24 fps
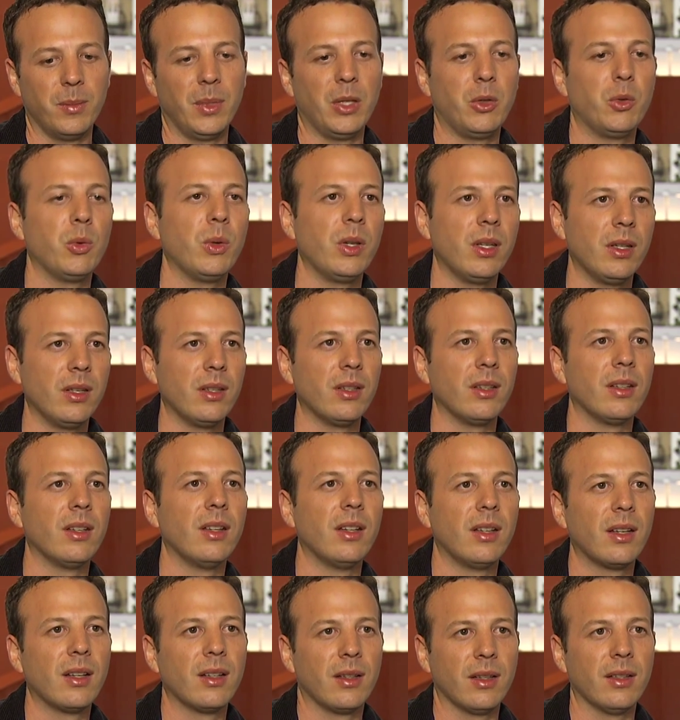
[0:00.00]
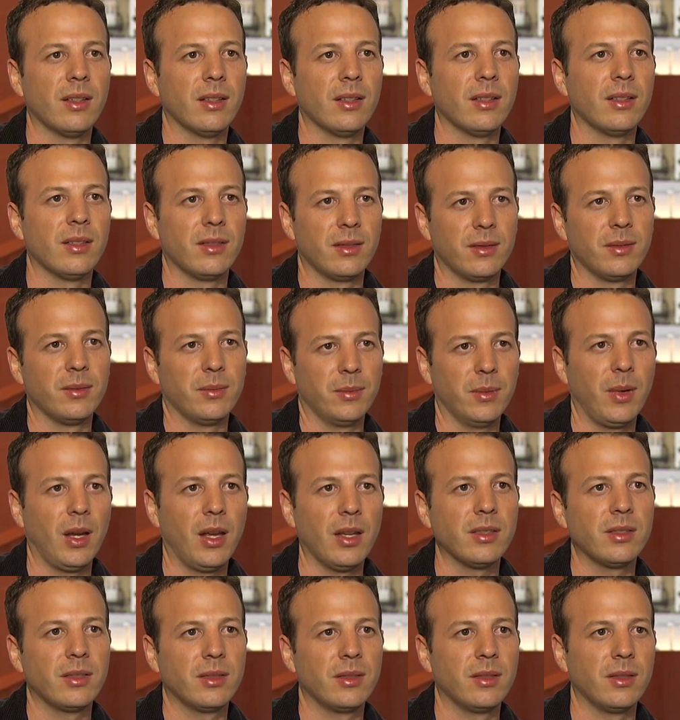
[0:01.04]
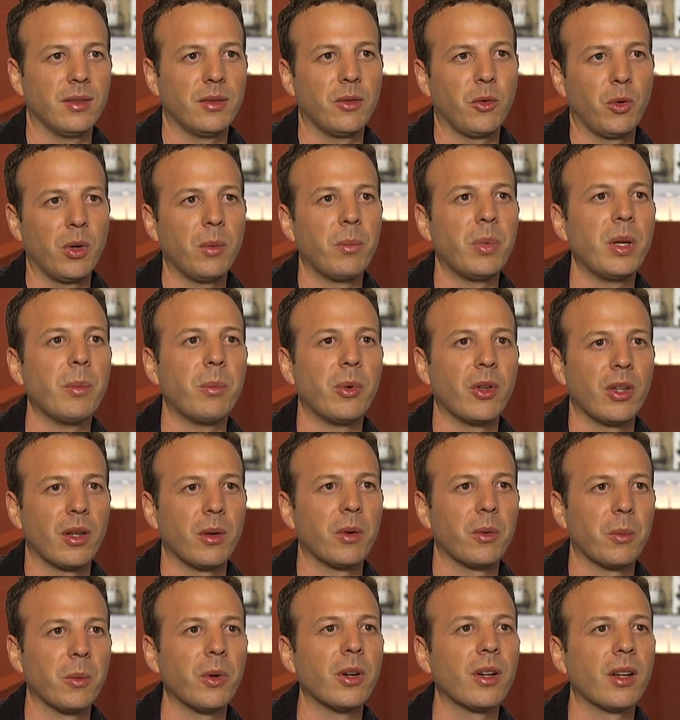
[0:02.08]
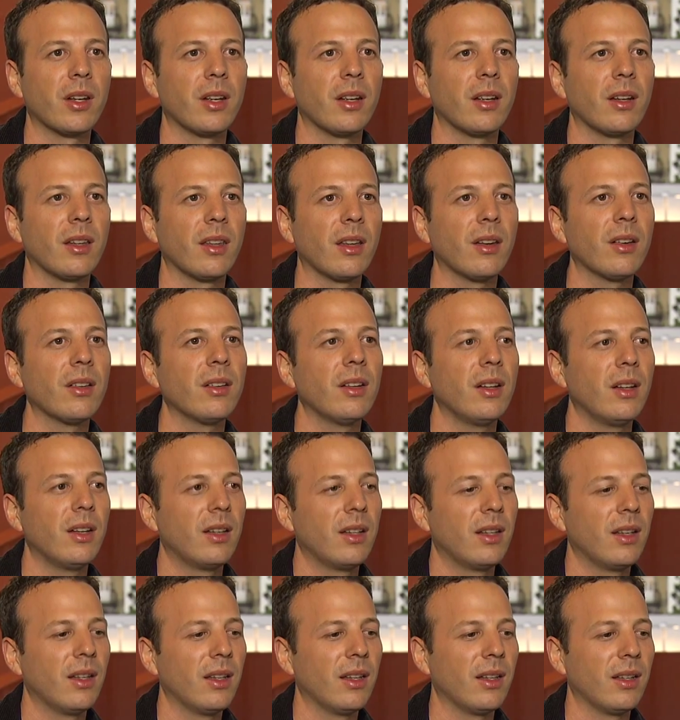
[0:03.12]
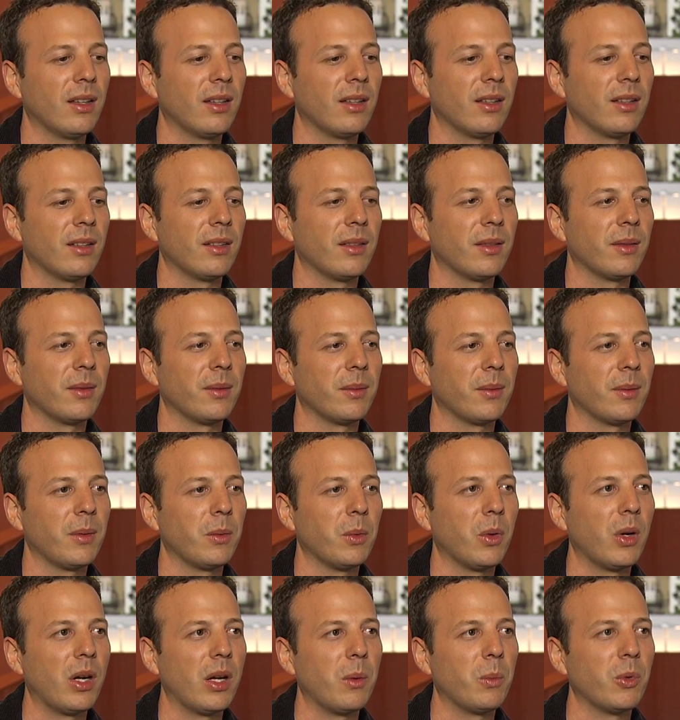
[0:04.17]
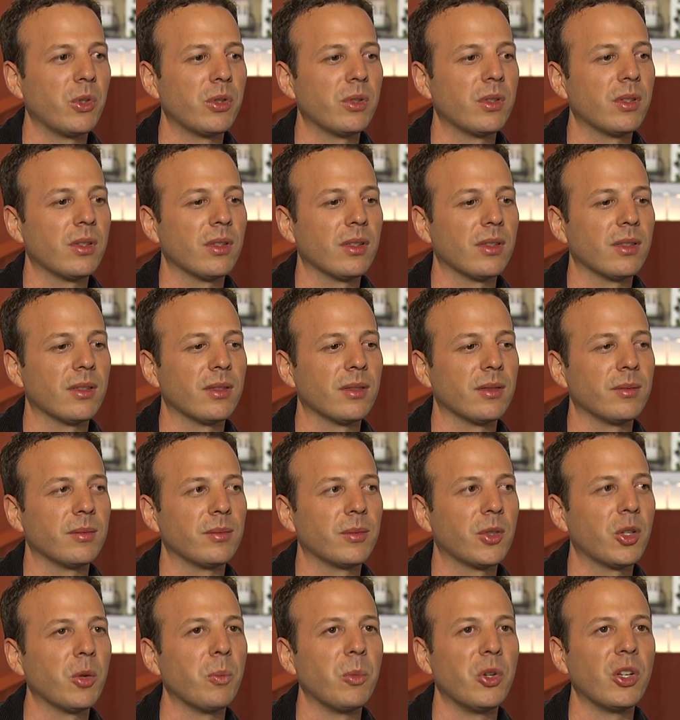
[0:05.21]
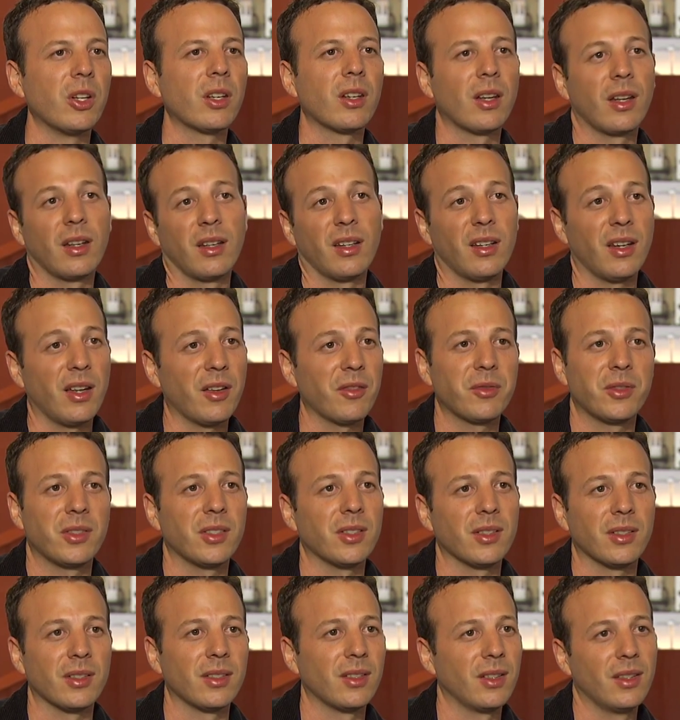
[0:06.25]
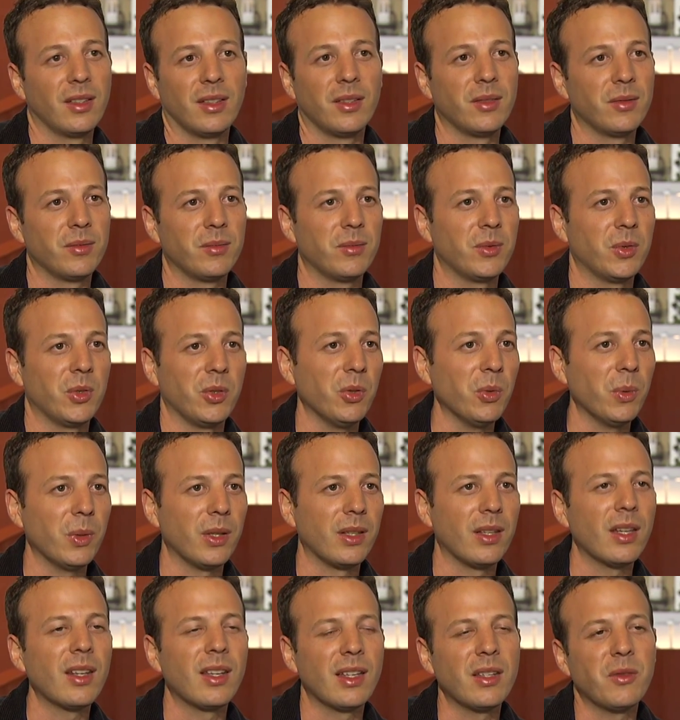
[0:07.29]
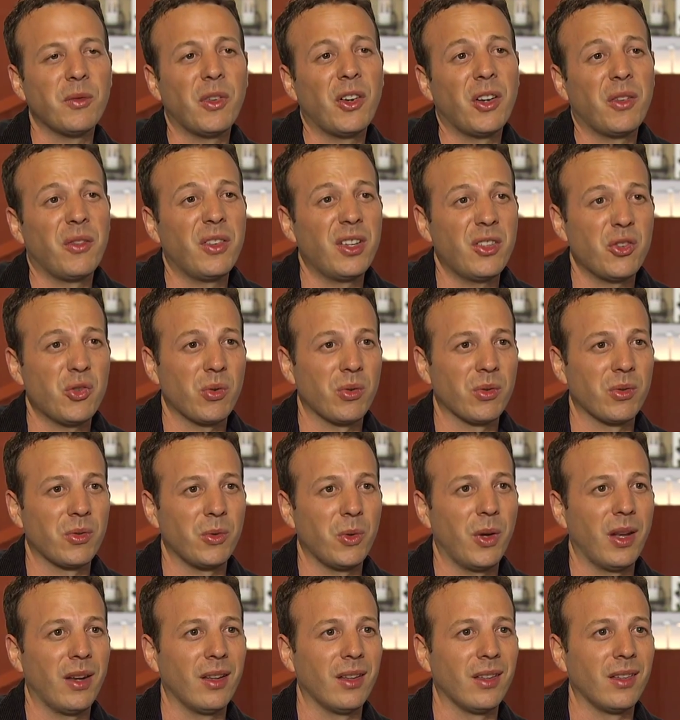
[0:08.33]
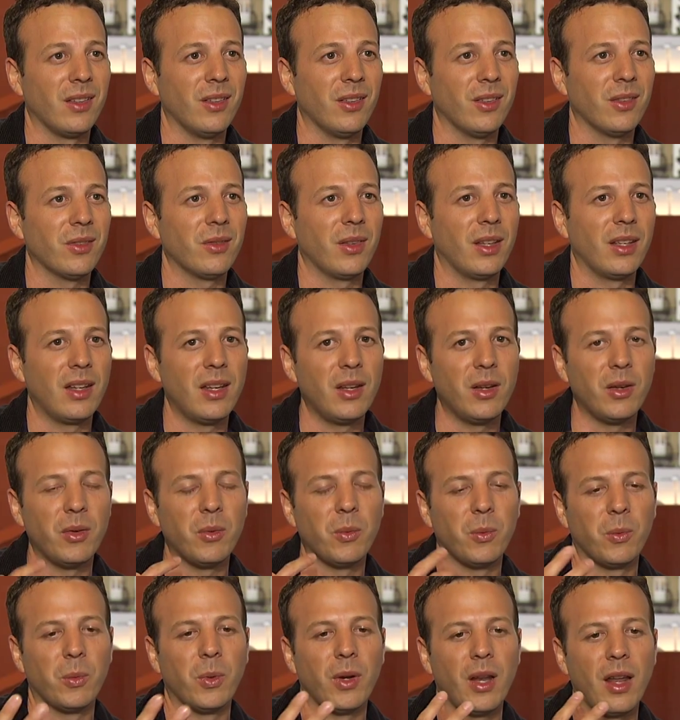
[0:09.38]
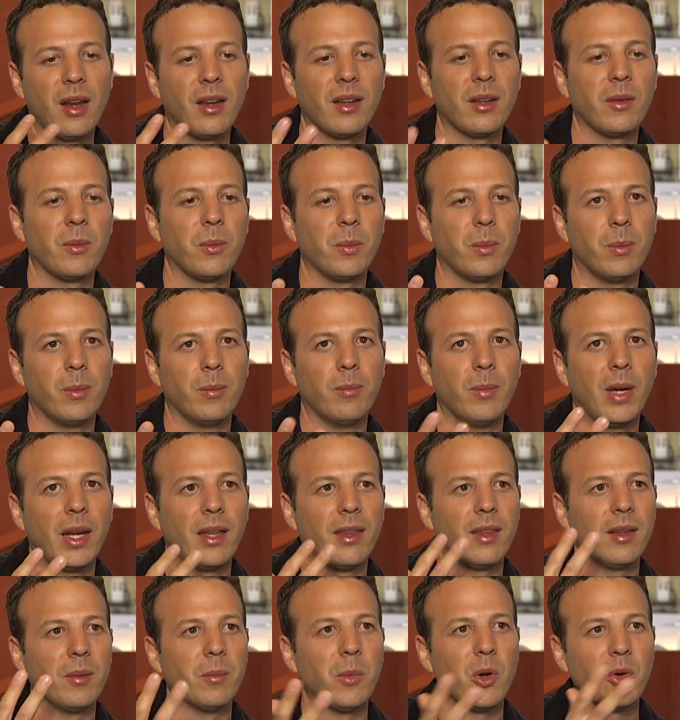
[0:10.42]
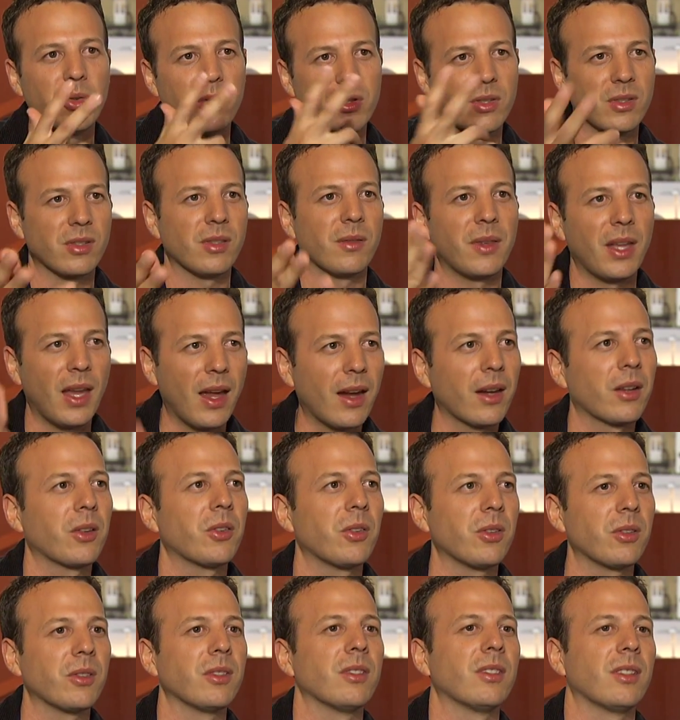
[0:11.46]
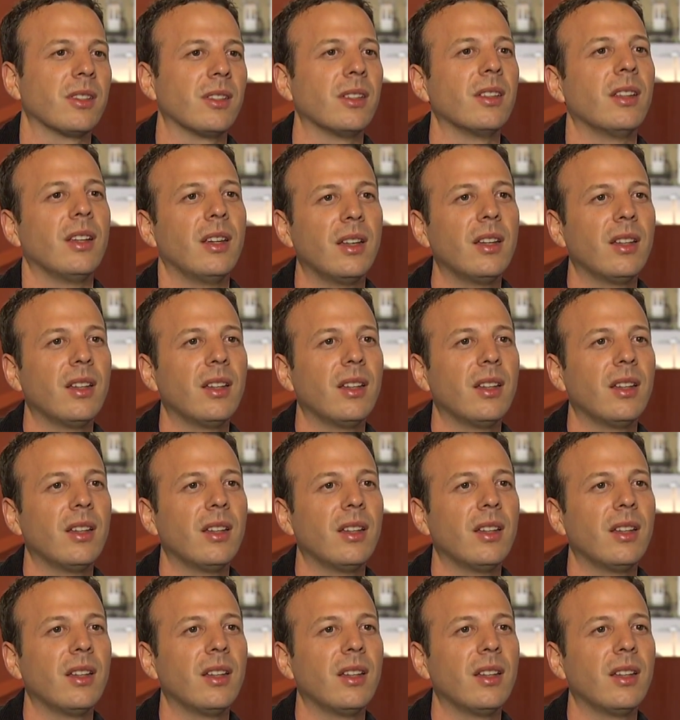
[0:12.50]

between us three people that were working there, were able to communicate enough to do it. It is very visual to edit, you know, and he would edit by the emotions of the actors, and